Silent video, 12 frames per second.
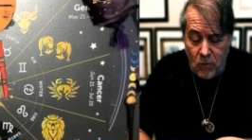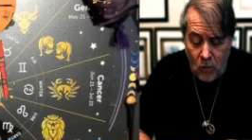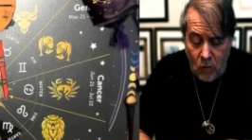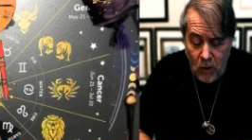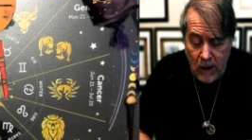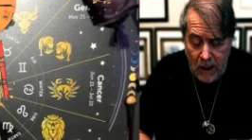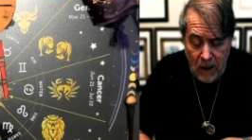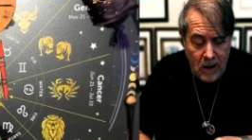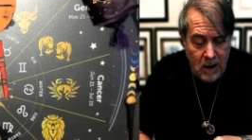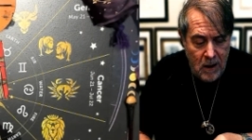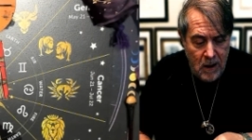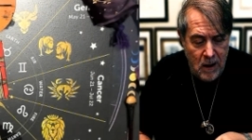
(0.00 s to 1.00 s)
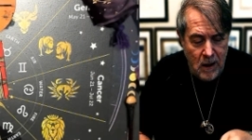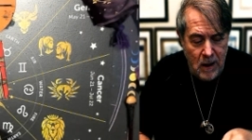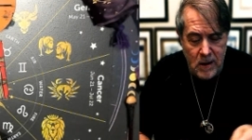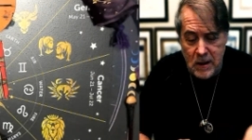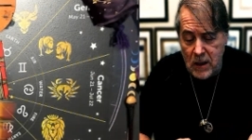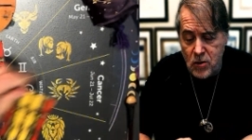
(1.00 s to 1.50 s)
way,
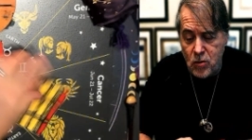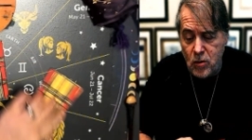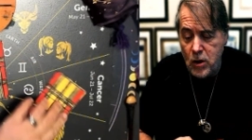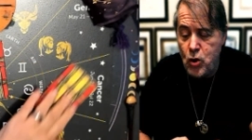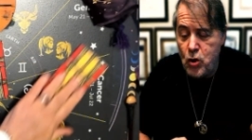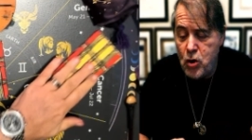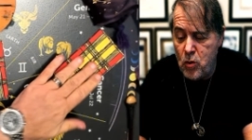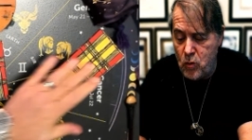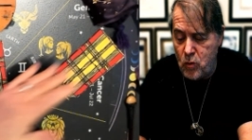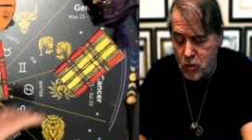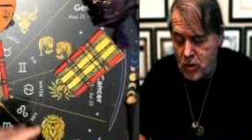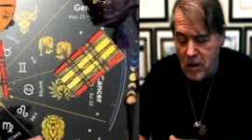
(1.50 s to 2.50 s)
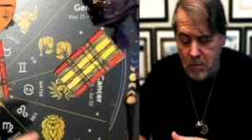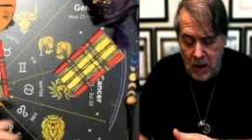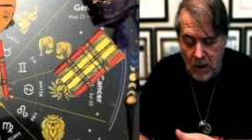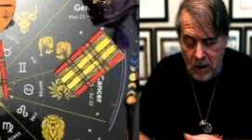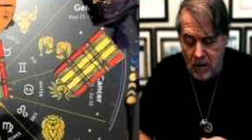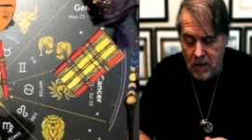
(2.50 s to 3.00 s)
it's actually good news. I
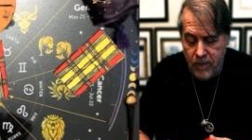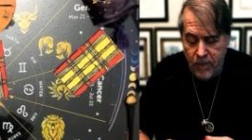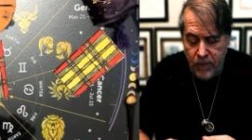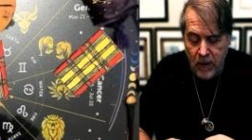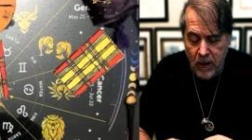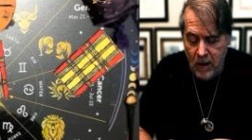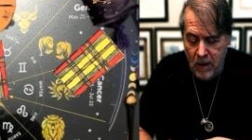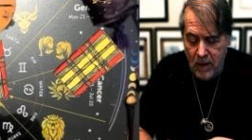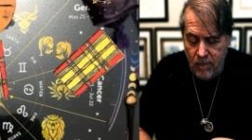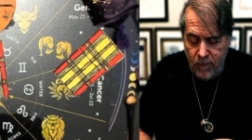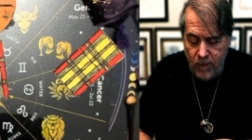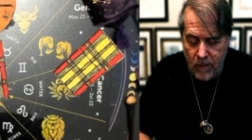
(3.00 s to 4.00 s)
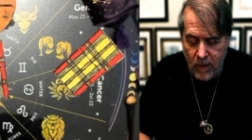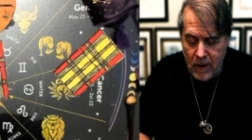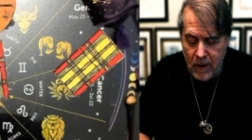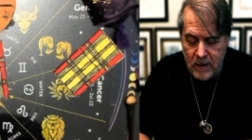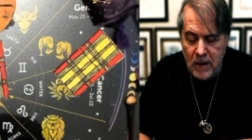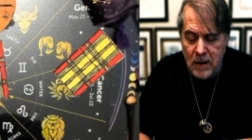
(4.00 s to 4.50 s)
mean,
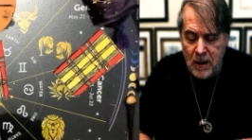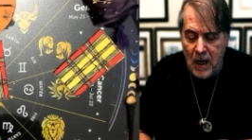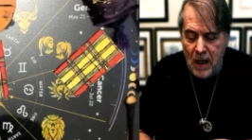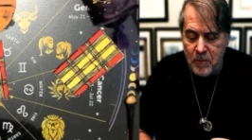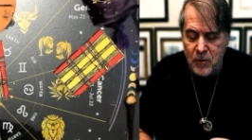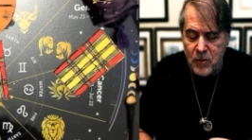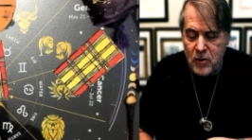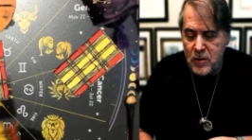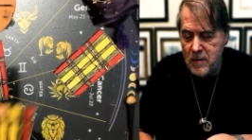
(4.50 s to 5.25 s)
sometimes